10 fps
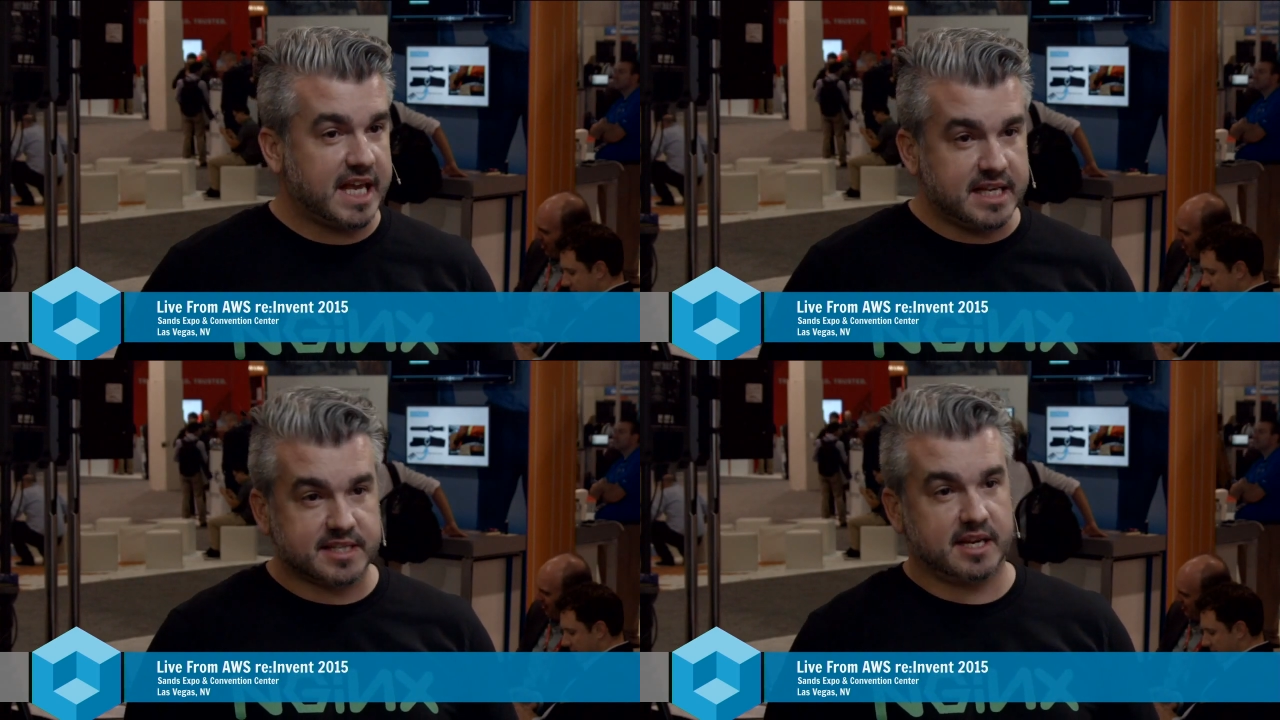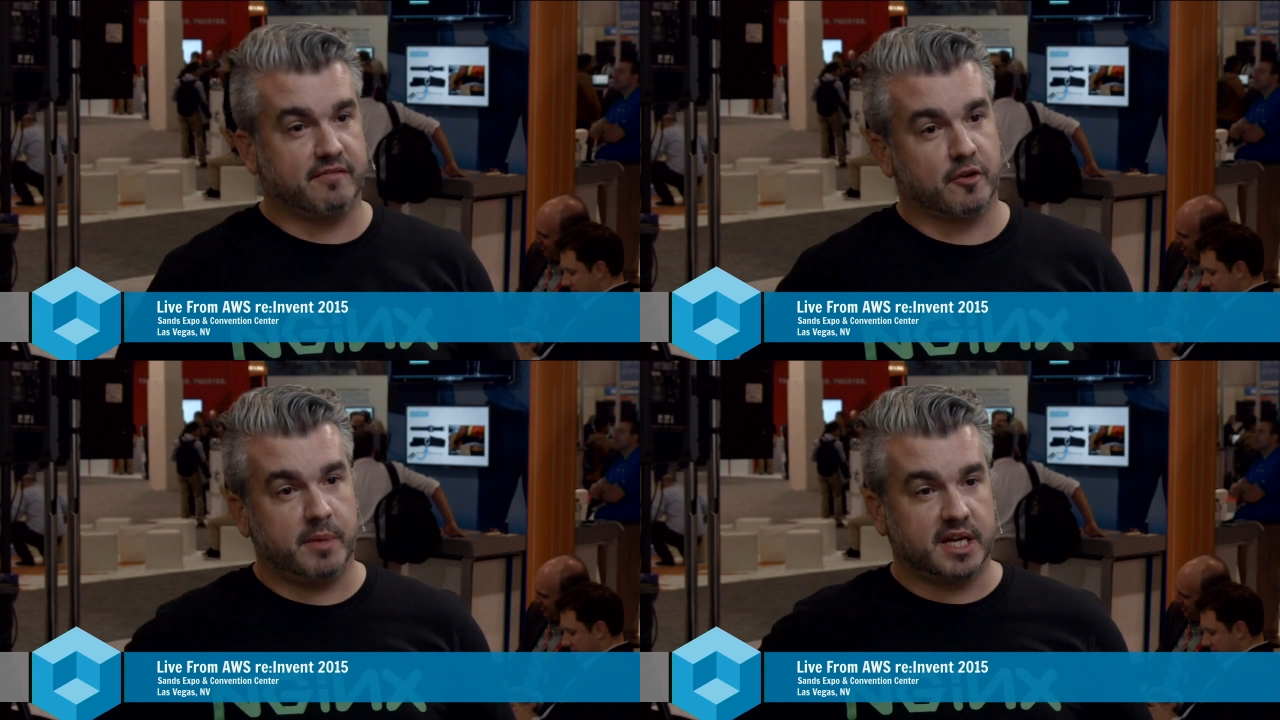Speaker 1: easy
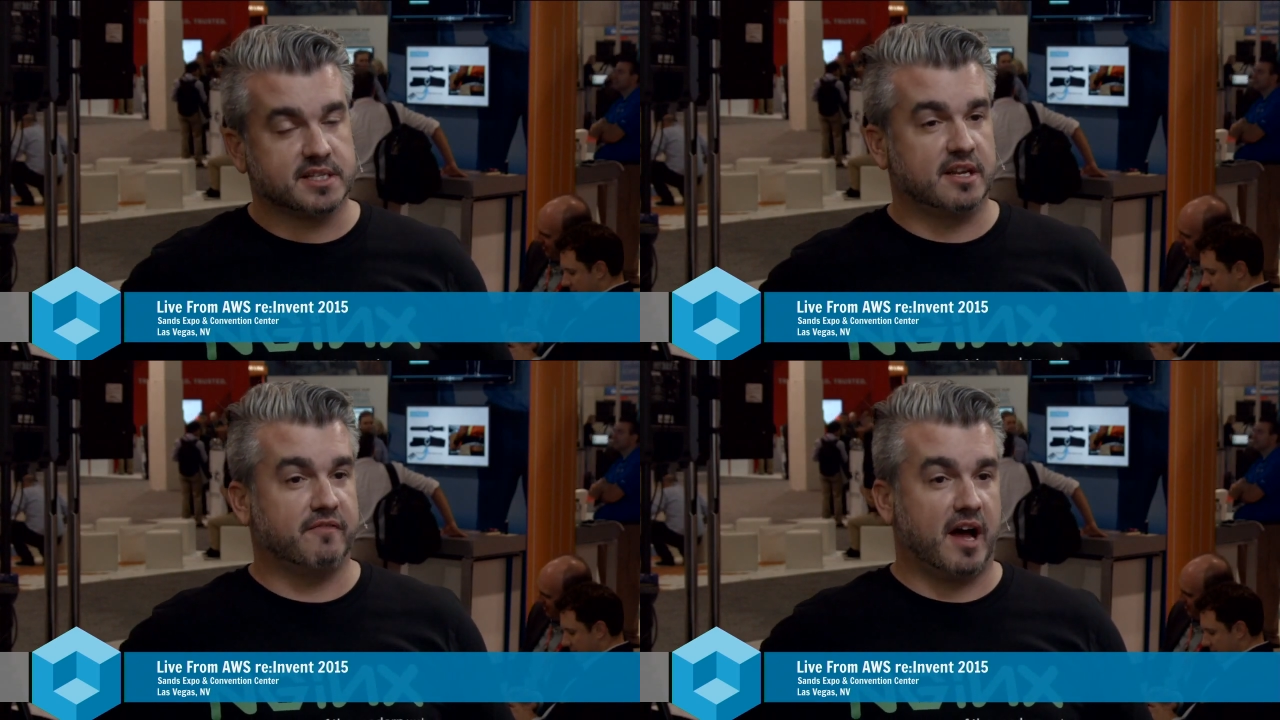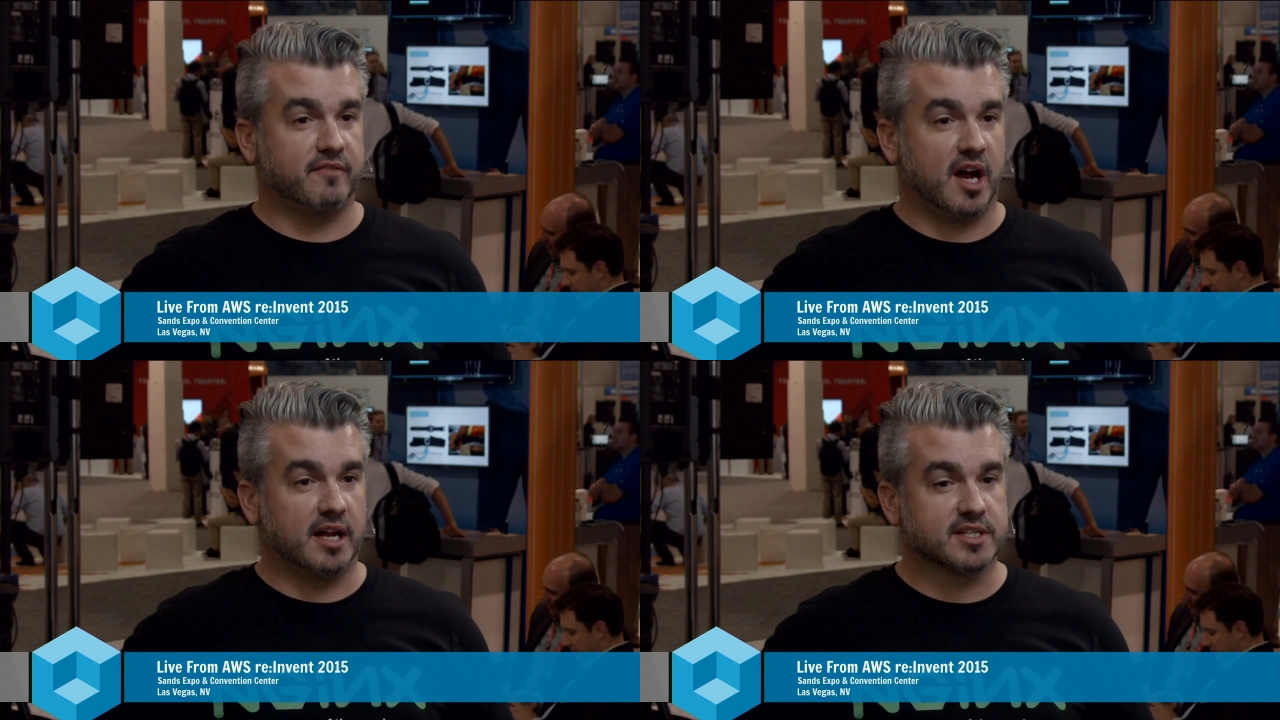for me to see five
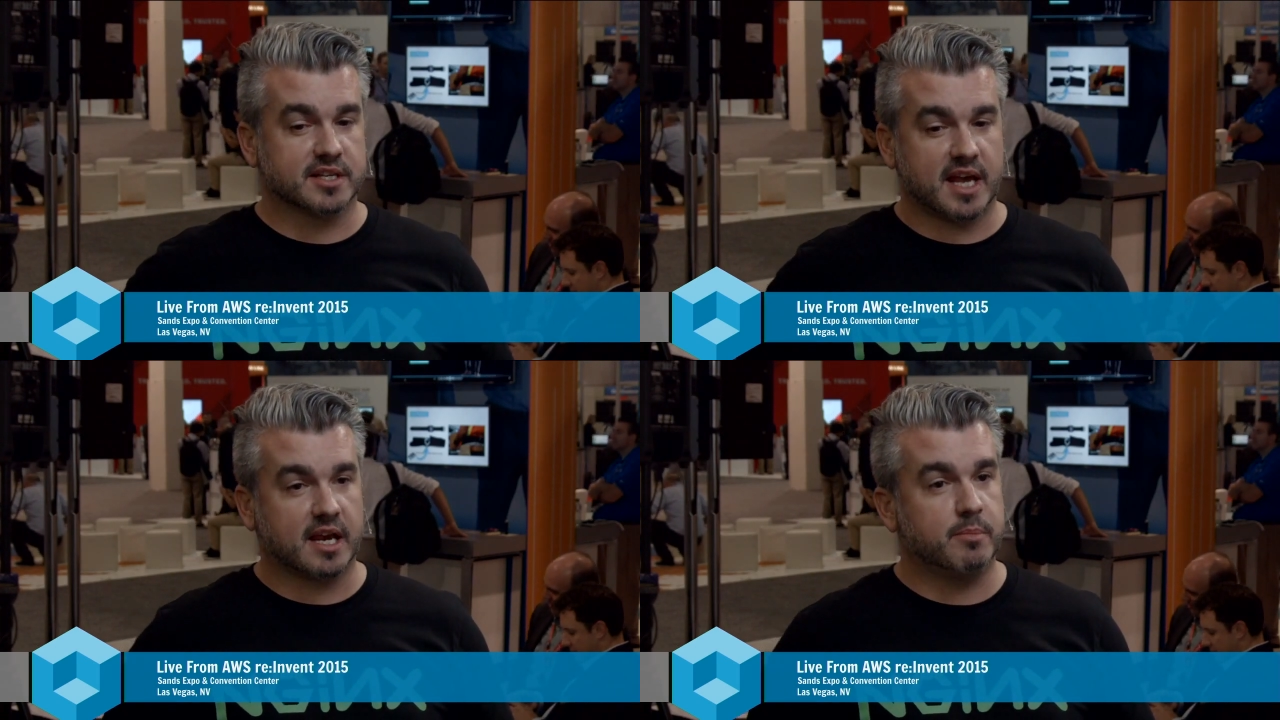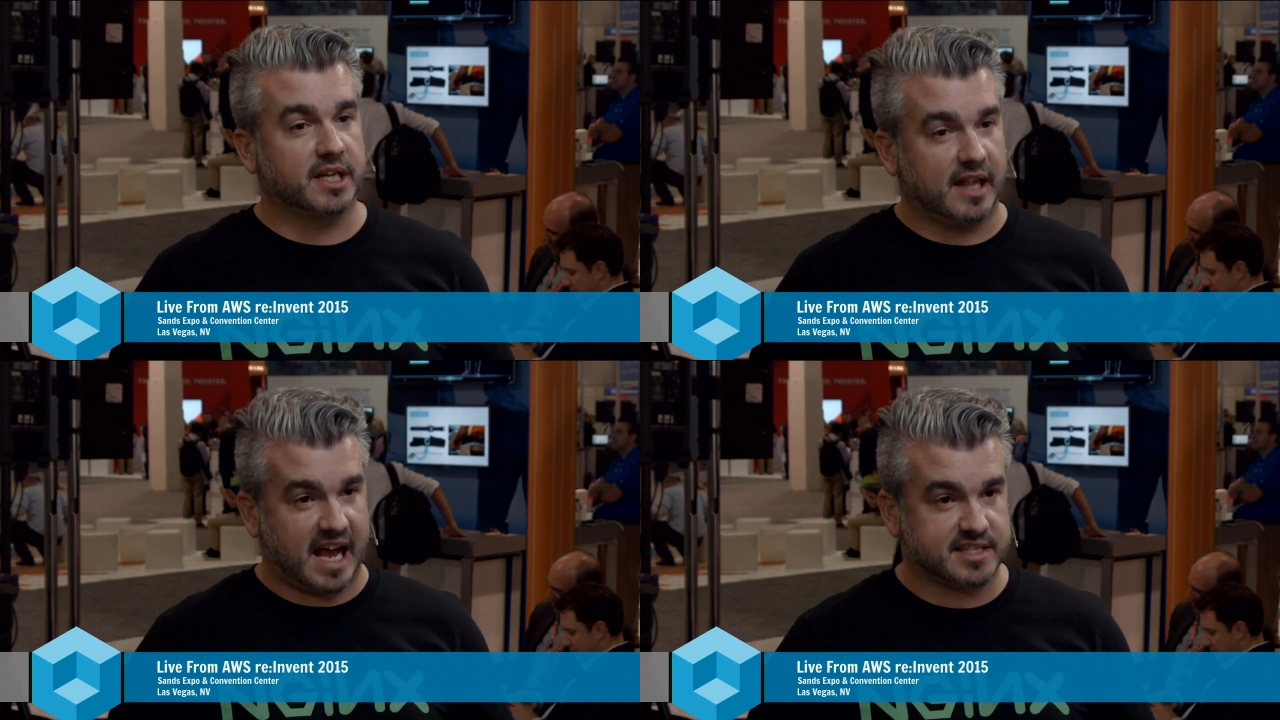nines because I can be
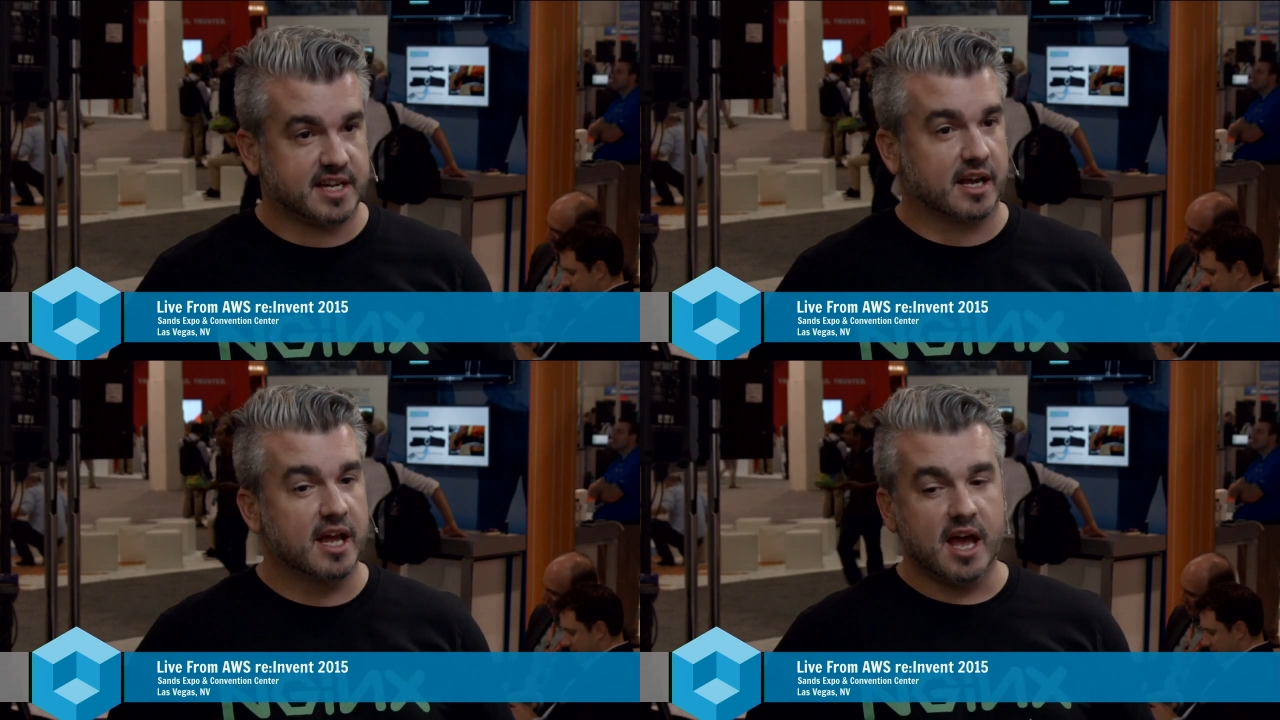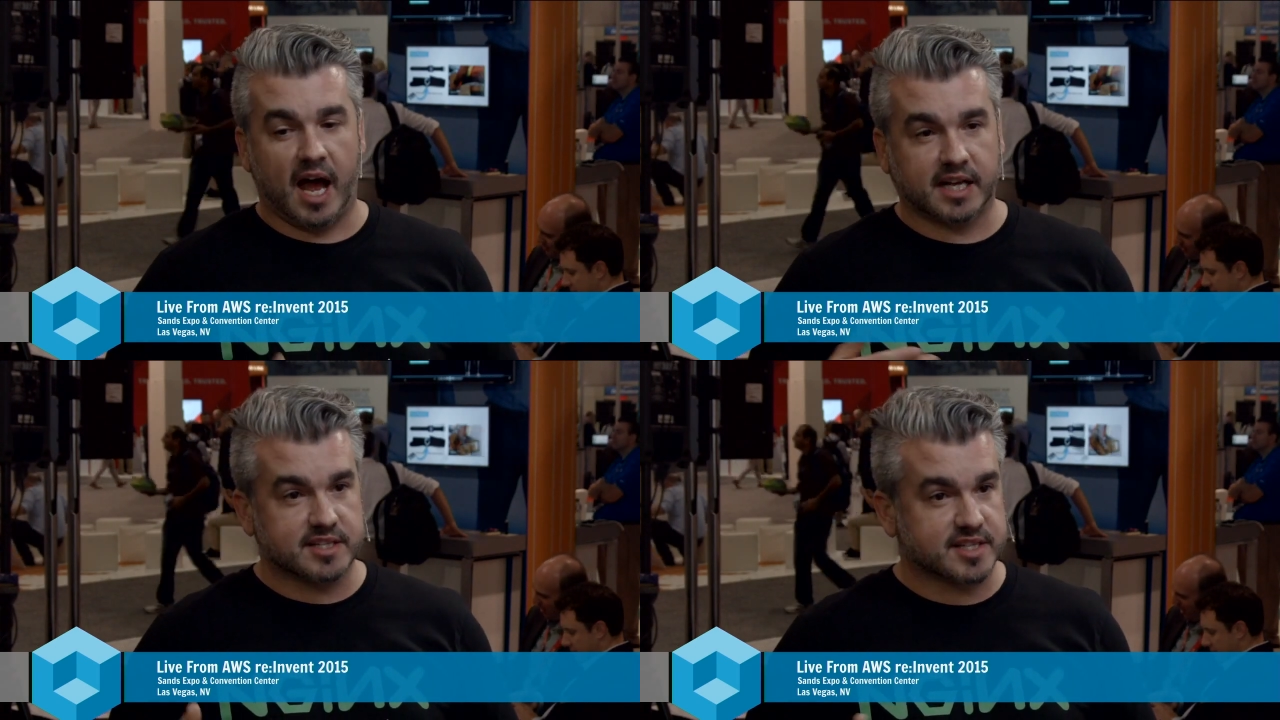elastic, I can